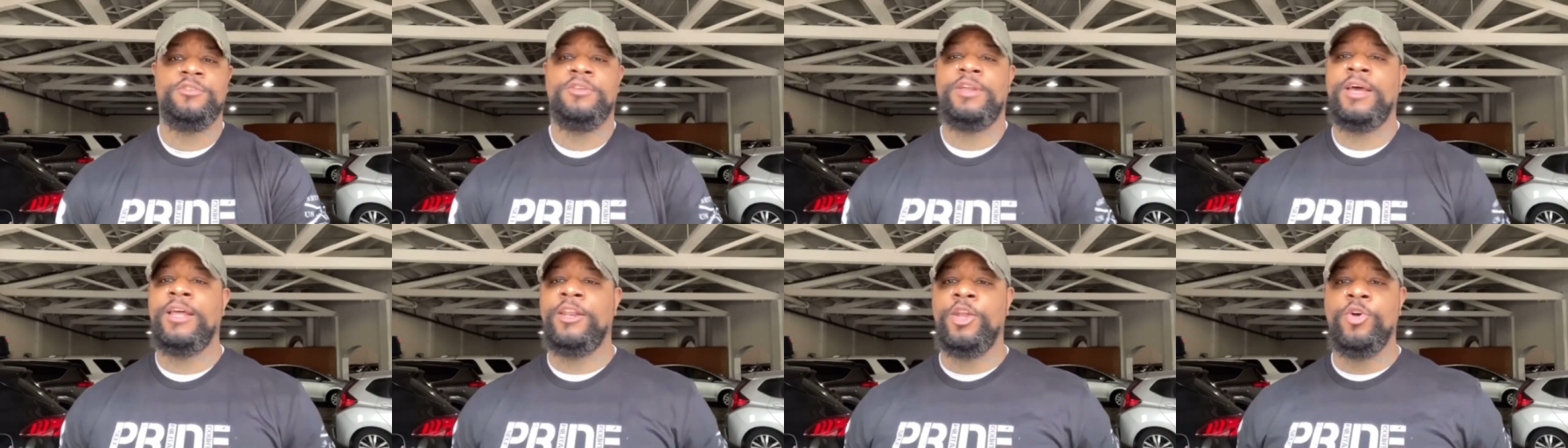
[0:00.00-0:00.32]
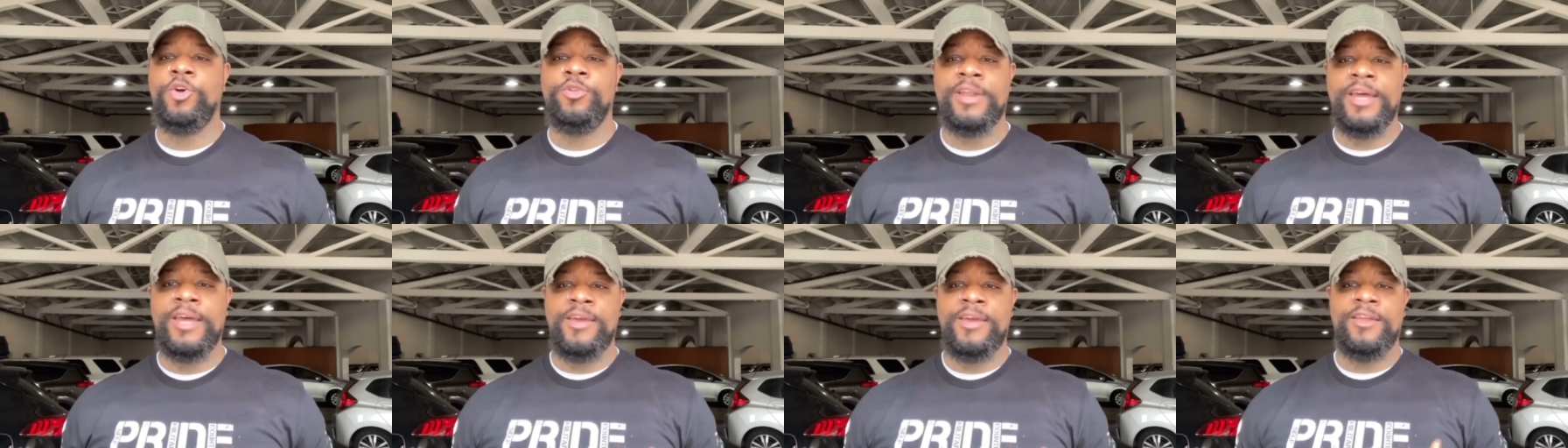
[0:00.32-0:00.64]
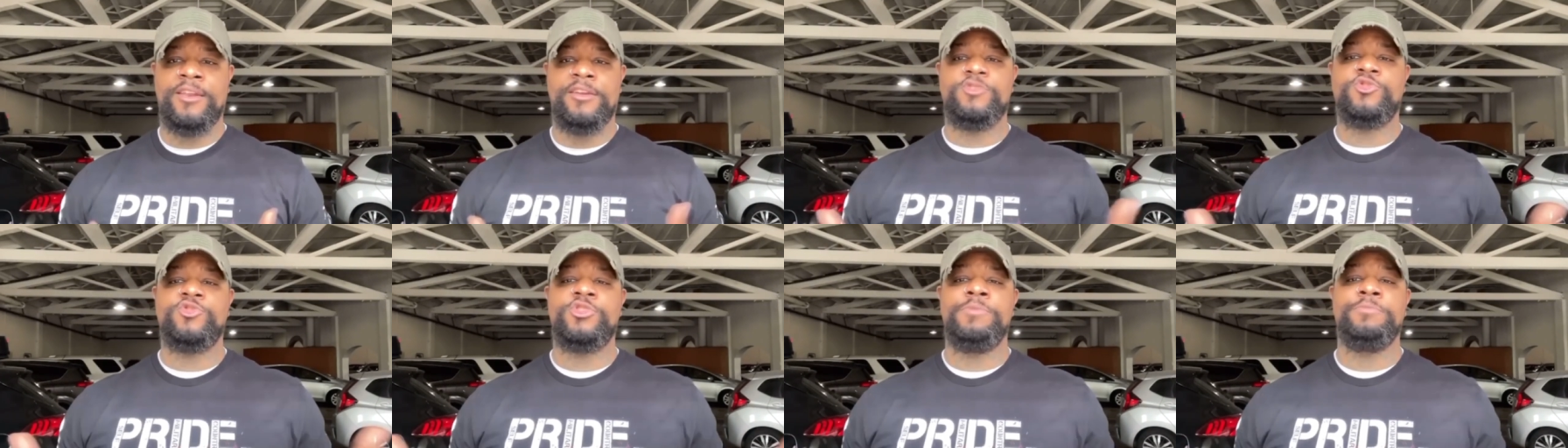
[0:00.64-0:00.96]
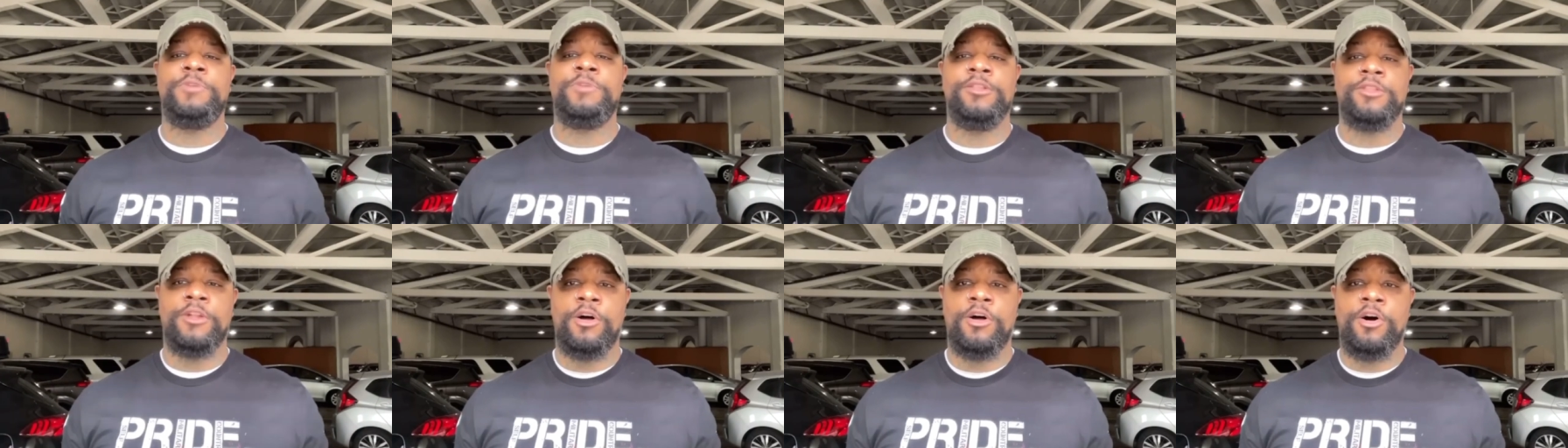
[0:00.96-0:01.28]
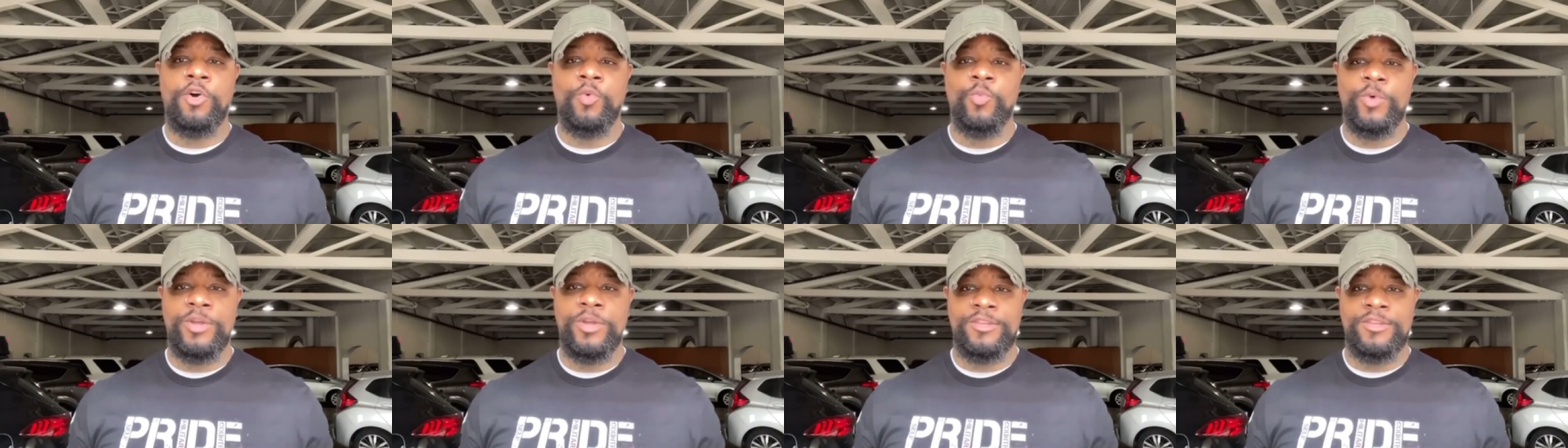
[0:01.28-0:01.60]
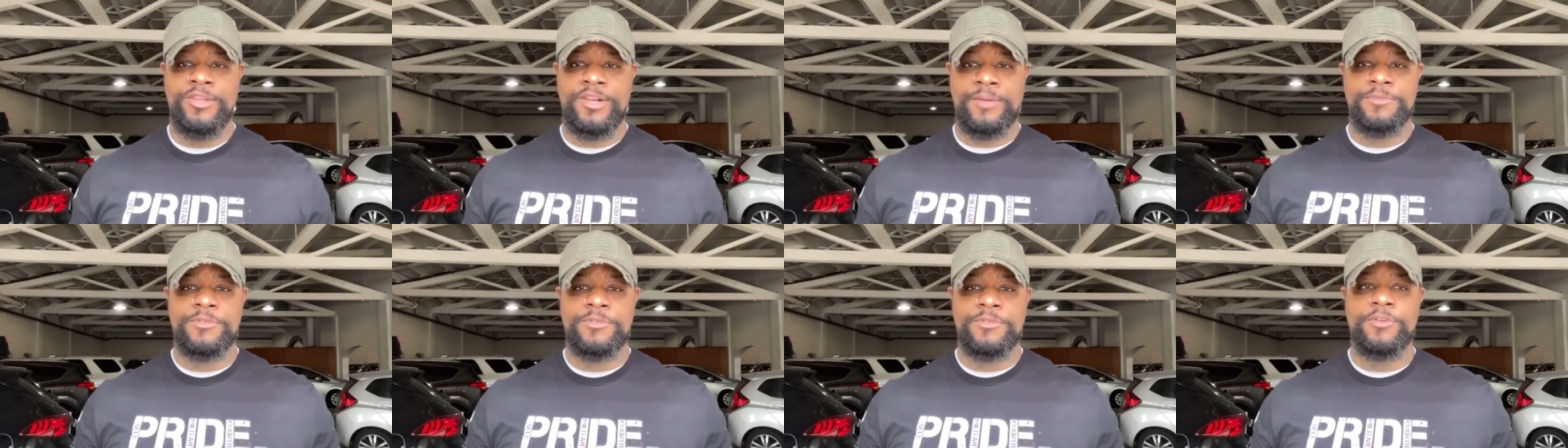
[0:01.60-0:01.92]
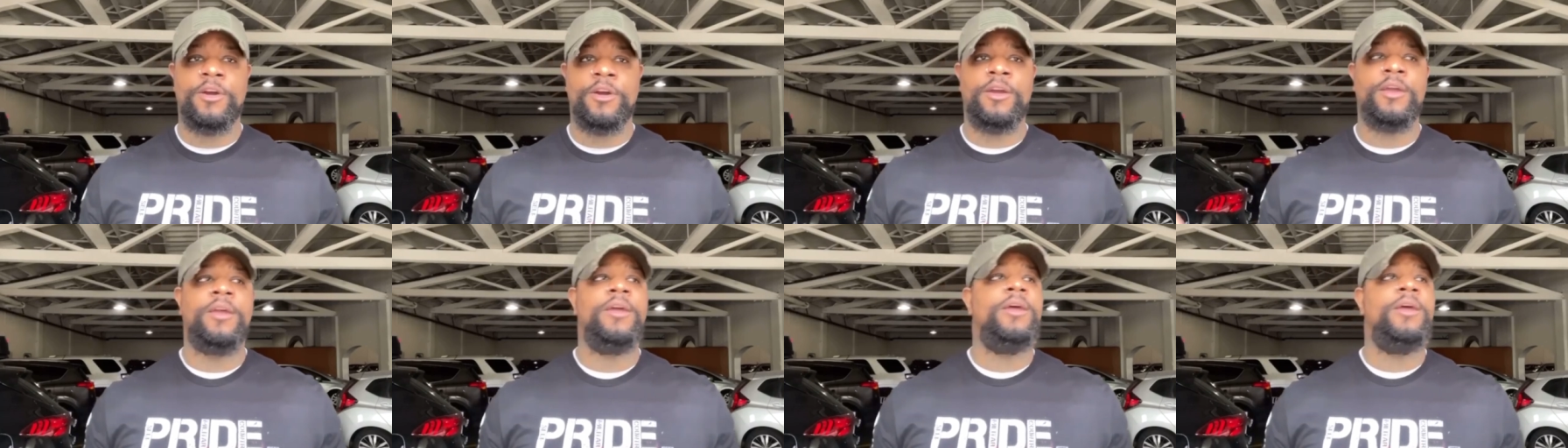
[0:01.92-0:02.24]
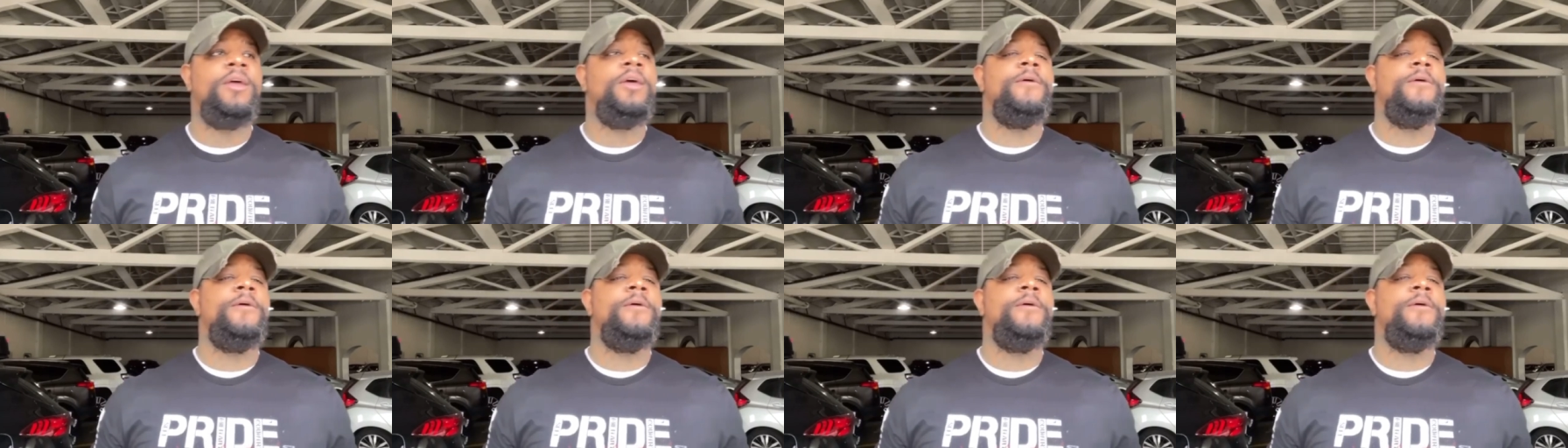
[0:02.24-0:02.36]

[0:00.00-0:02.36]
and I know that I get extremely long-winded, I'm sorry,